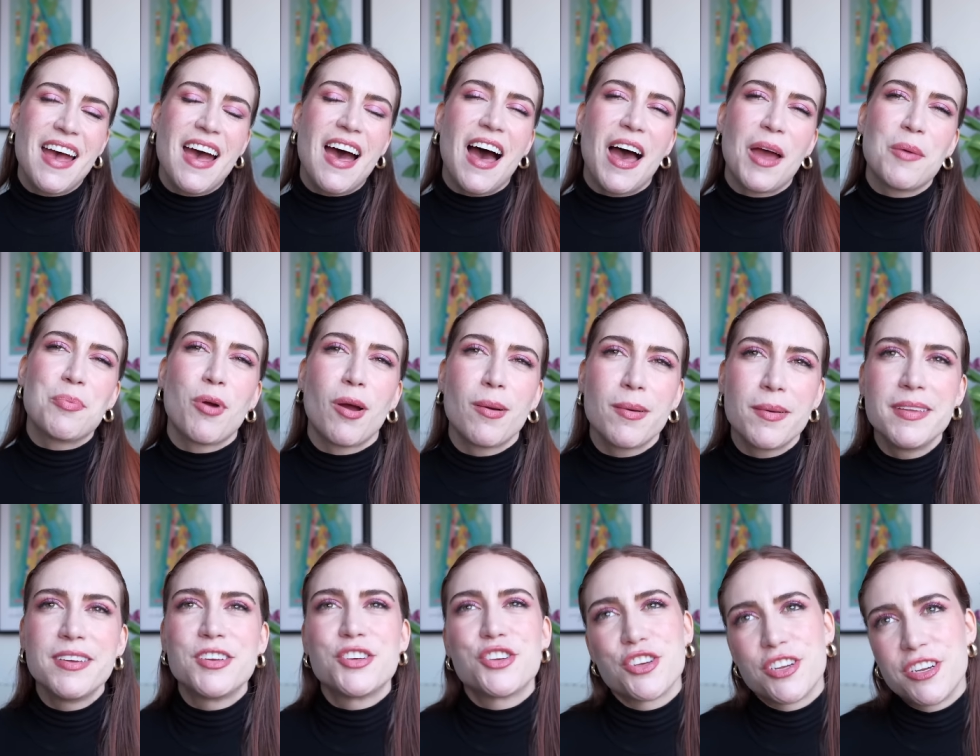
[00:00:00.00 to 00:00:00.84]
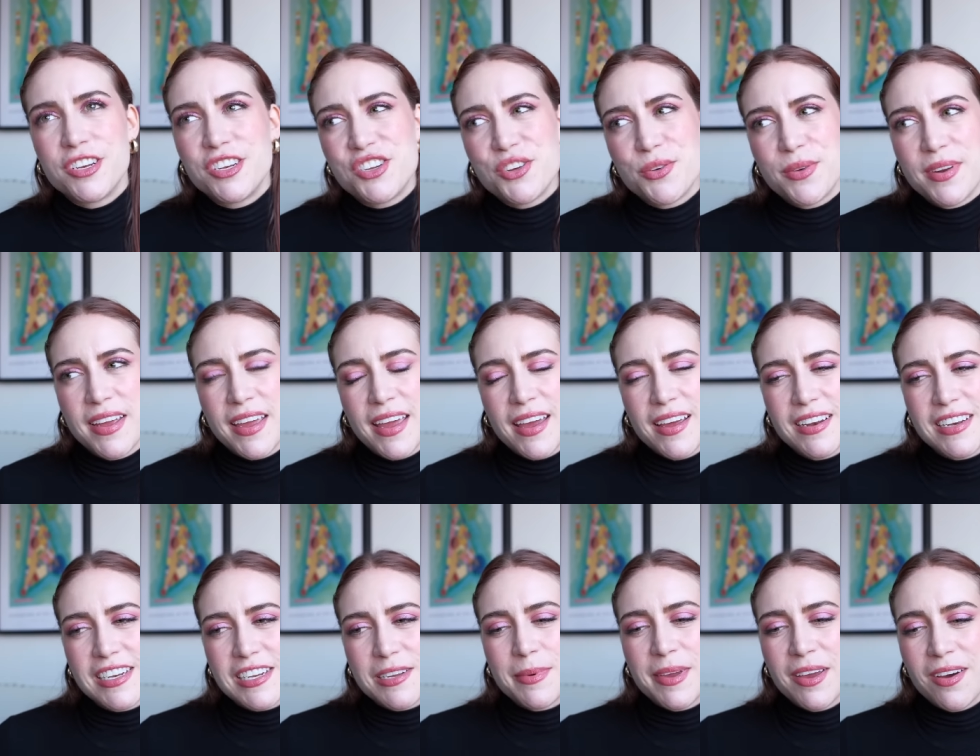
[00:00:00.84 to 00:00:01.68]
I probably should do it again,
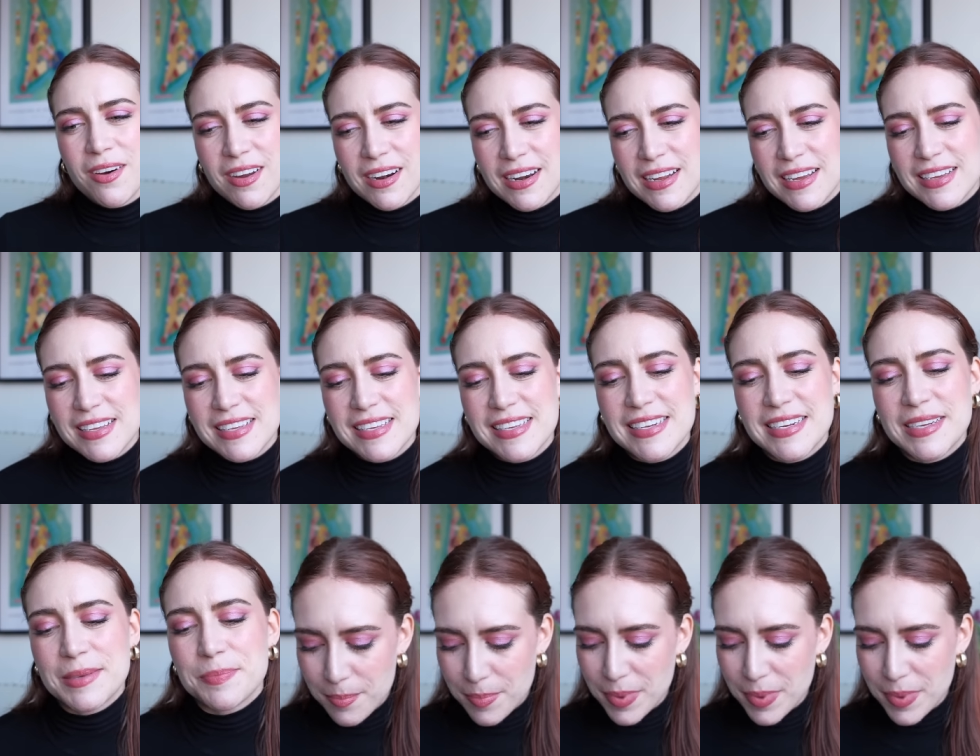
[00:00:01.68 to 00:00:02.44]
to be honest,